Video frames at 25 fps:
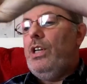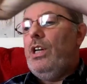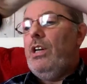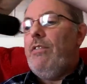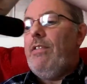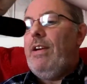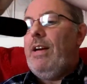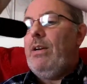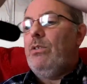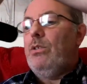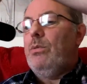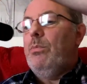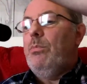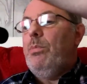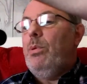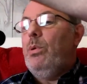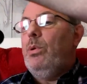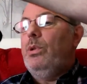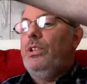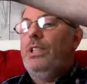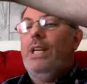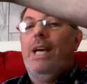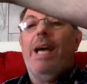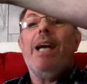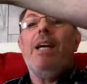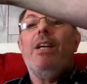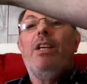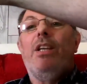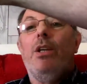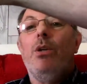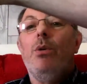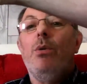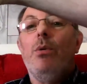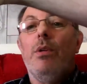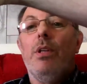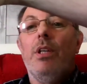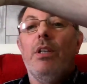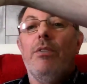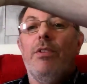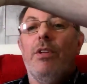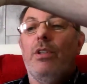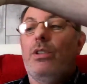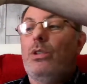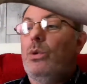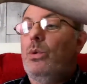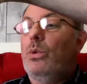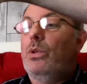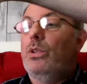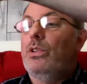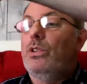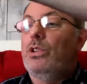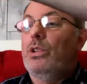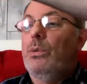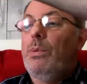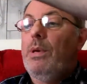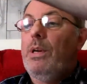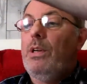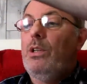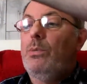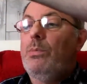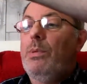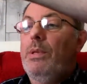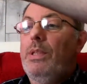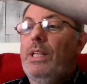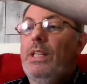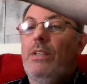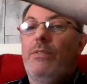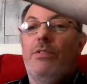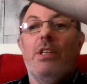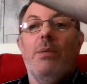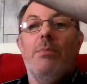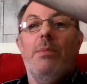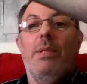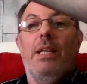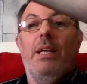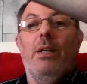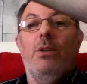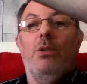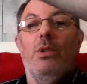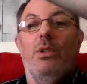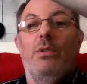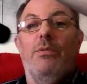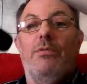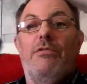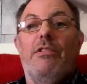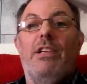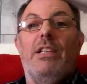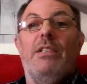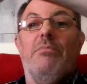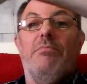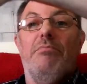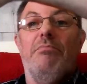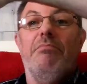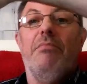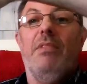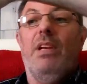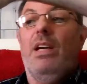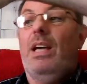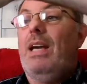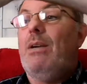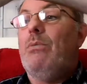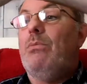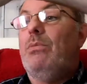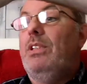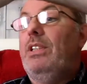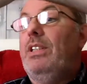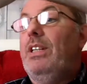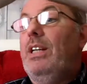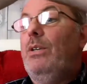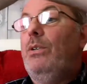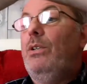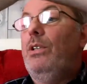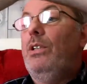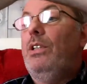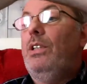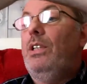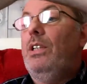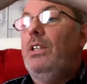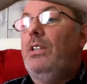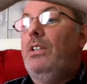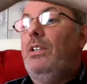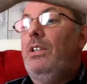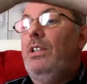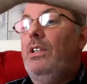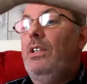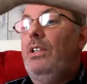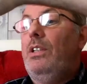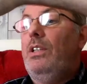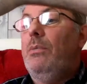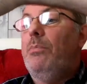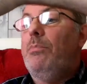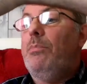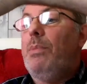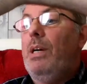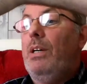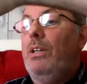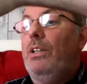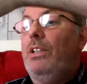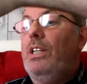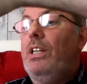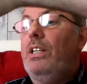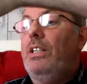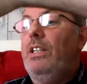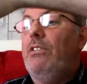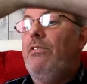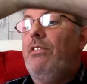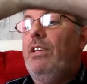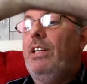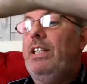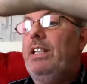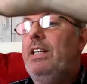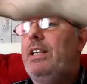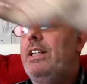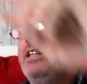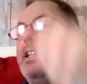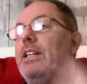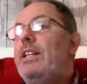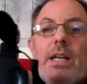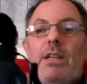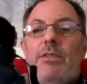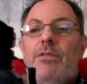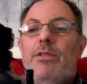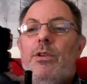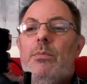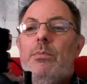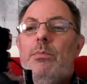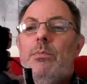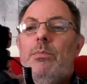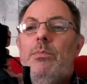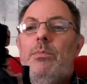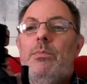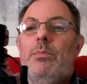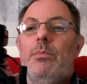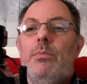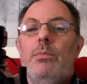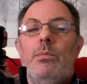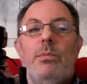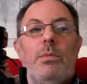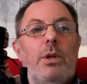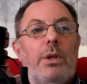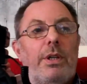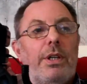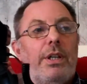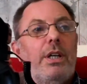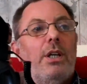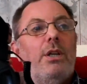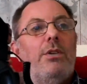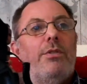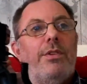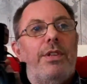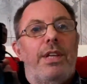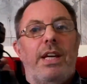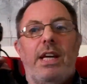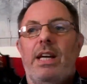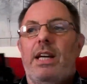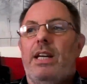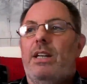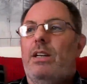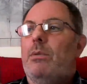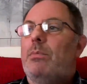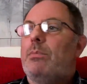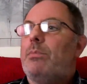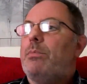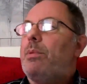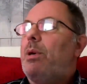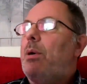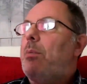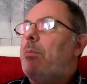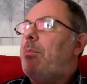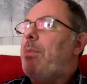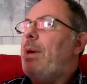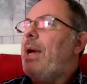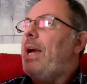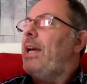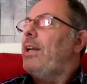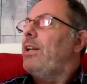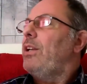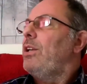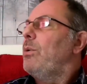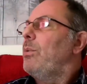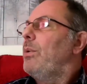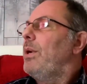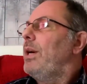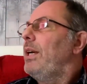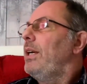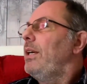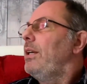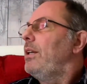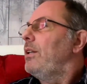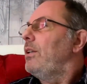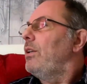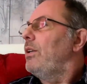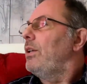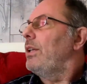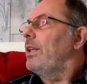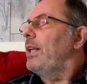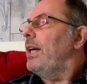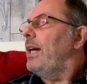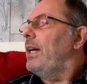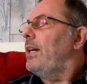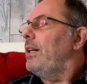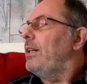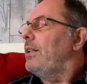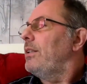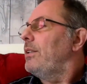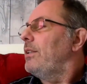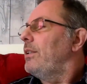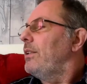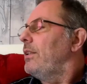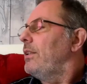it around and point it at you if you're talking, I suppose, but then if something goes on in front, you know, you're buggered, aren't you, really? And if I'm looking over there and I'm panning away like that,